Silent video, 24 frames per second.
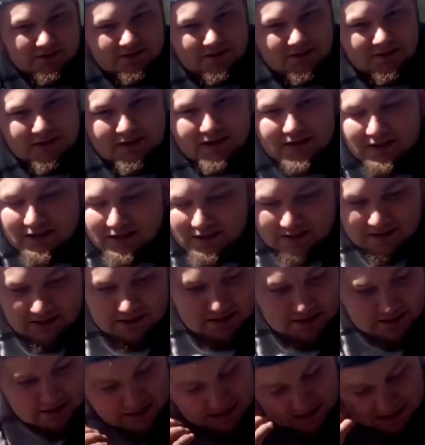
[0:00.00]
I'm telling you.
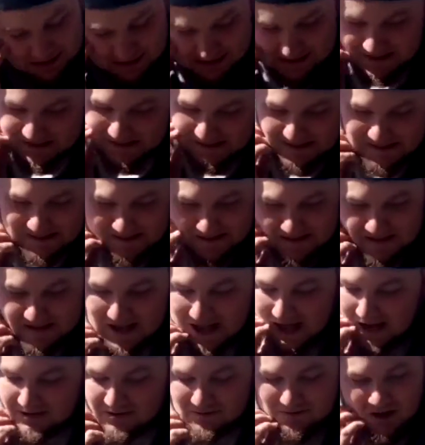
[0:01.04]

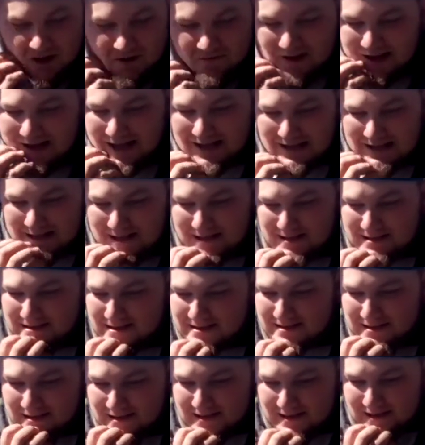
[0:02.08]
I don't know why.
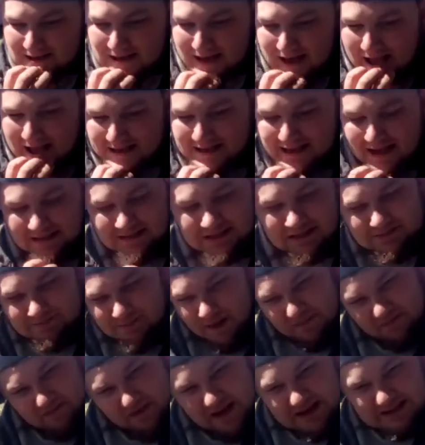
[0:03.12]
I guess it's
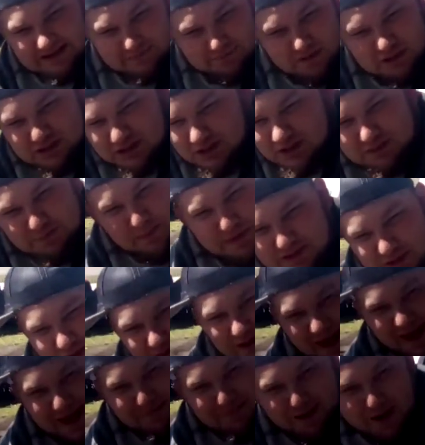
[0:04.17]
my face. I must just be too
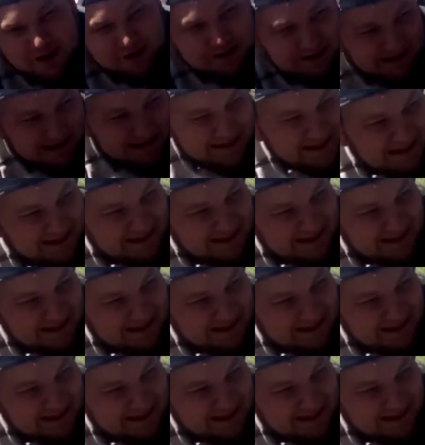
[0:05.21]
damn ugly.